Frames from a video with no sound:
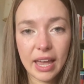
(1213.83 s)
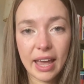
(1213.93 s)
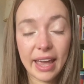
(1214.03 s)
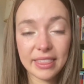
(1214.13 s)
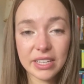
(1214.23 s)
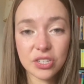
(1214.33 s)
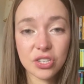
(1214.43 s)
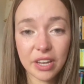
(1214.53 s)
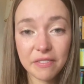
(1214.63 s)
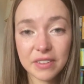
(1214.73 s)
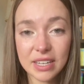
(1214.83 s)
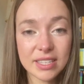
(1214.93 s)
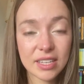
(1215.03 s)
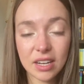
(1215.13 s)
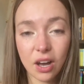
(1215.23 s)
And this shift
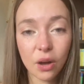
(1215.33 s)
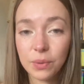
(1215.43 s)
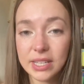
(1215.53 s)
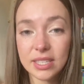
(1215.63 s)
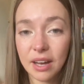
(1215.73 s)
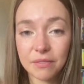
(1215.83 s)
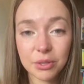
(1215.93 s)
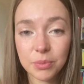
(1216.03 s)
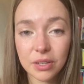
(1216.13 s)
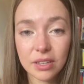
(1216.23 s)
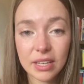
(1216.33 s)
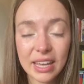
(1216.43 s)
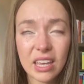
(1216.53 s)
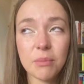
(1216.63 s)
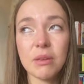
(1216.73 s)
isn't always comfortable. It
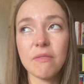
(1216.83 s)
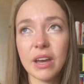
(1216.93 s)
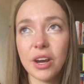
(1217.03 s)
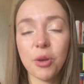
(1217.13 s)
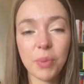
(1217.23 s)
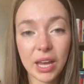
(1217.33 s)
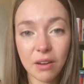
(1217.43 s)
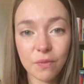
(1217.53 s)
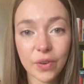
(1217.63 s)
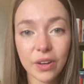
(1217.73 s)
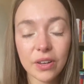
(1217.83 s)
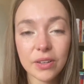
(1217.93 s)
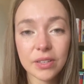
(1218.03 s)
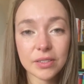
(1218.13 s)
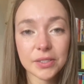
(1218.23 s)
can be very painful,
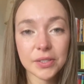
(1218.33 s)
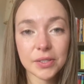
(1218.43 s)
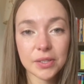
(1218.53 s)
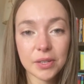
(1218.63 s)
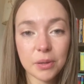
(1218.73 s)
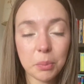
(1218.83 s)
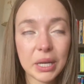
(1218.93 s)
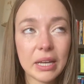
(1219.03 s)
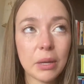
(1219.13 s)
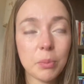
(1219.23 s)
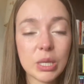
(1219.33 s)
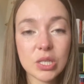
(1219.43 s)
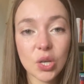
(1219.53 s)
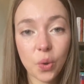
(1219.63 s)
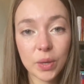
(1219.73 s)
but it can be
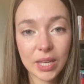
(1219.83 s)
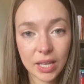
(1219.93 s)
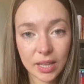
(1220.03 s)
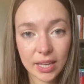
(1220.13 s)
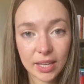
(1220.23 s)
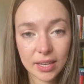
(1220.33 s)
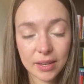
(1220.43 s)
so healing.